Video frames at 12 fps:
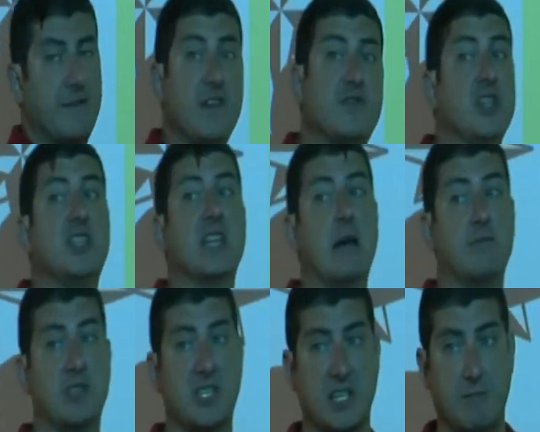50 times
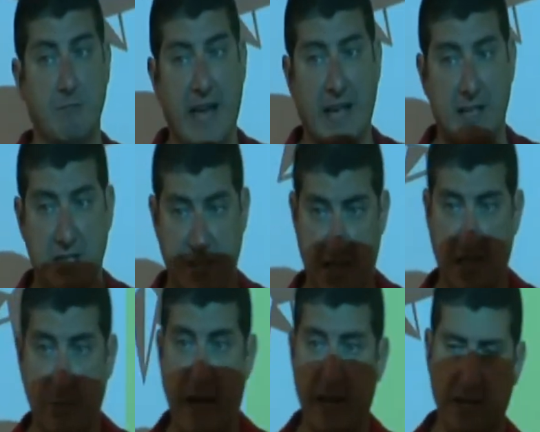the sun's
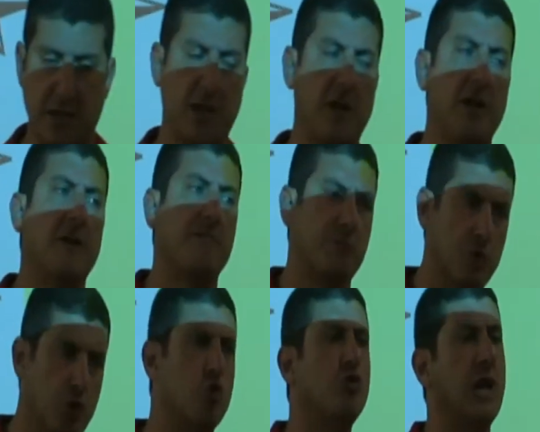mass.
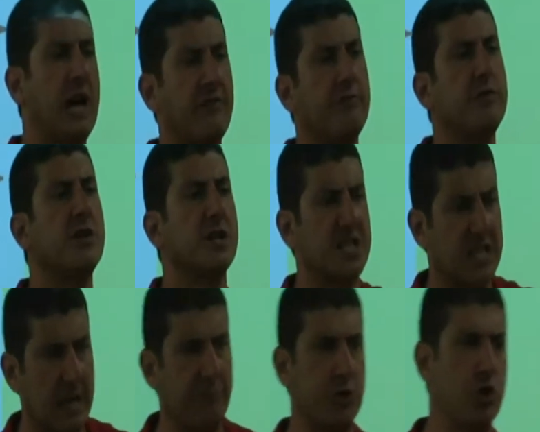You could have
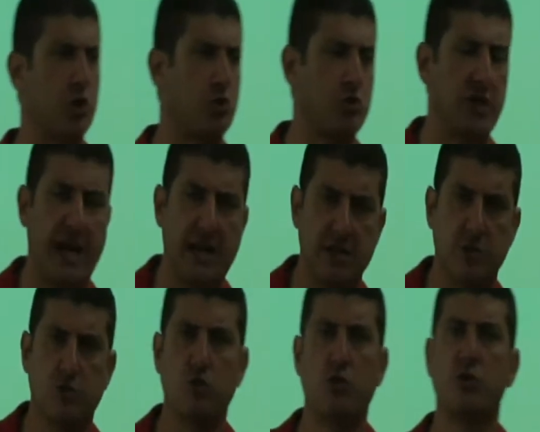exceptions to that
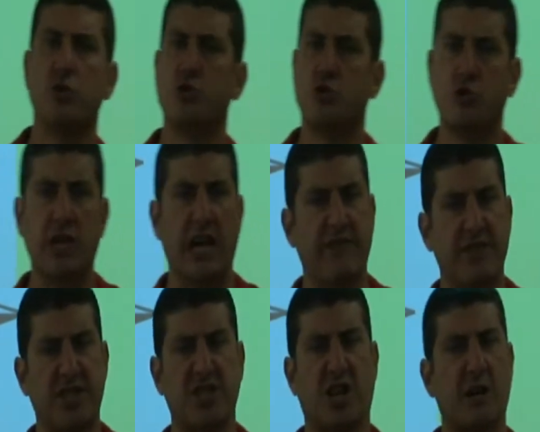rule. You could have a
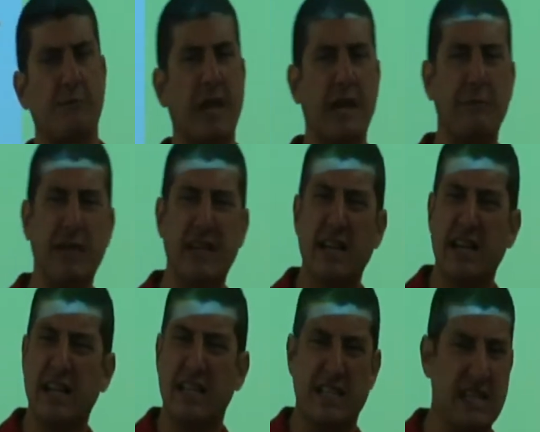star maybe
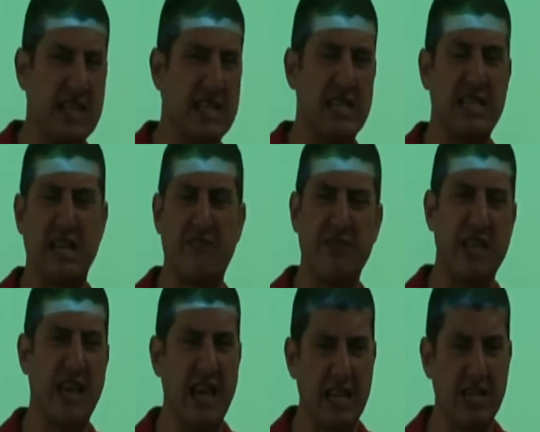60, 70,
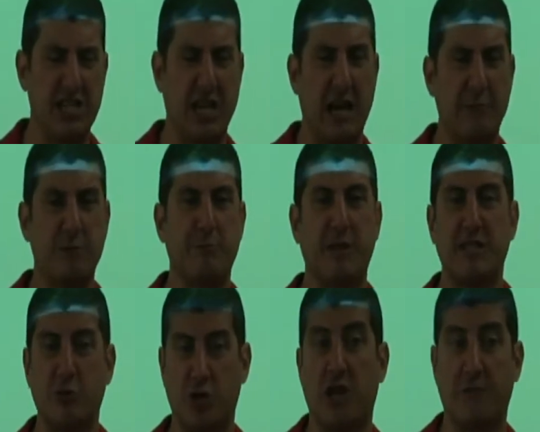80 times, but
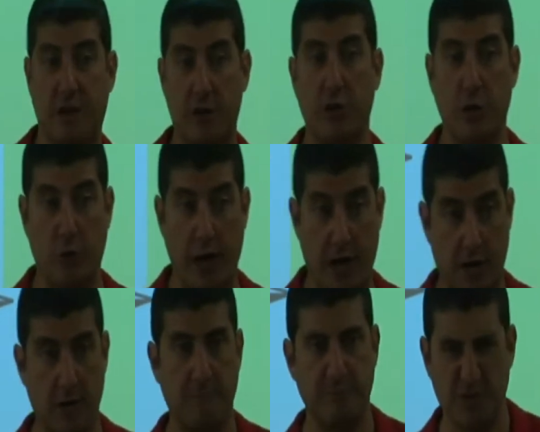those are very rare.
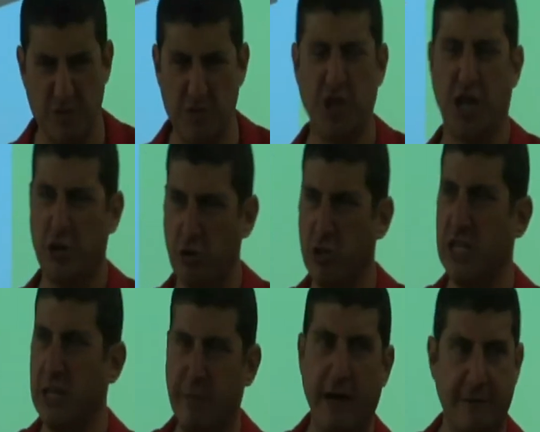Generally,
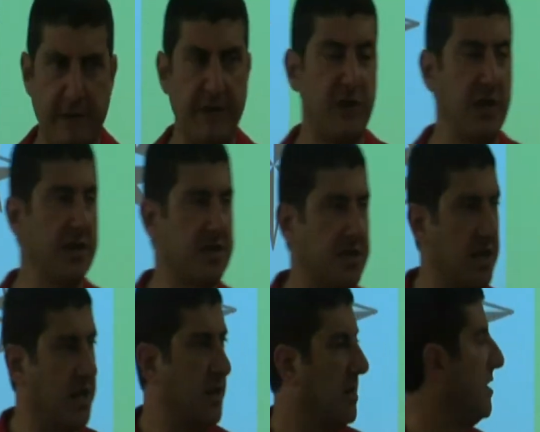about 50 is the